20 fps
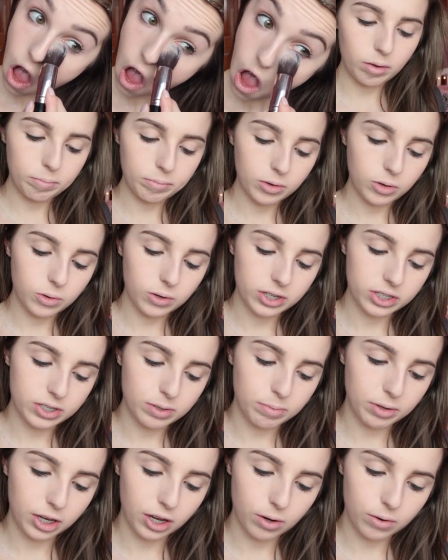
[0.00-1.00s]
I'm going
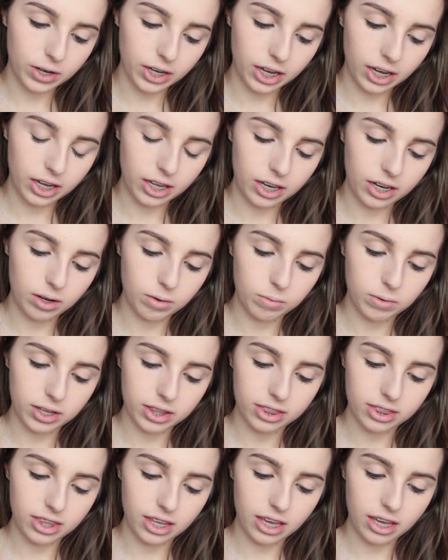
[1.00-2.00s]
to be going in
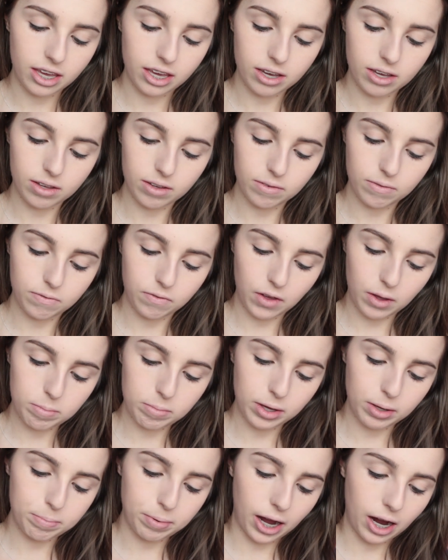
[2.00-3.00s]
with the Fit
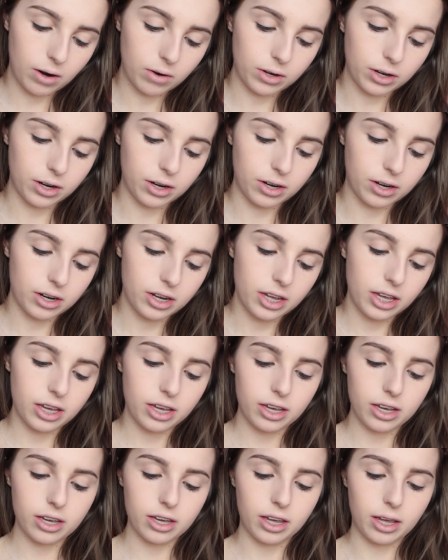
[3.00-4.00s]
Me powder,
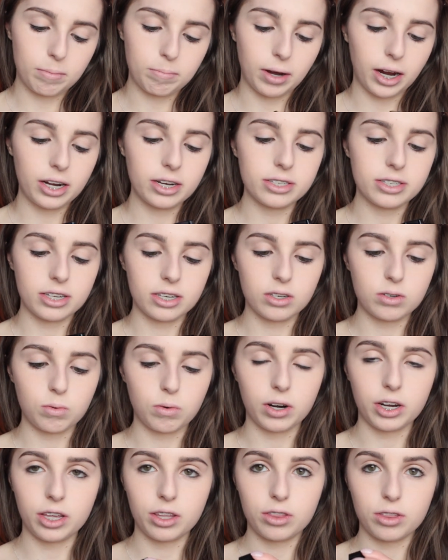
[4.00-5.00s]
and mine is in
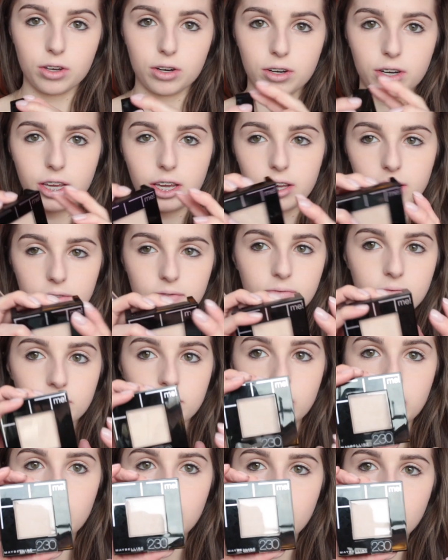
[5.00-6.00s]
2030.
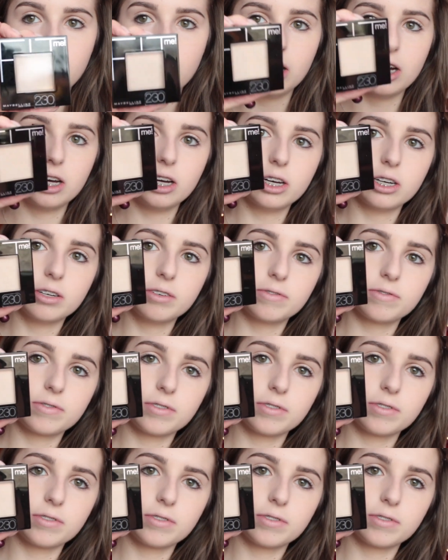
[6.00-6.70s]
Oh!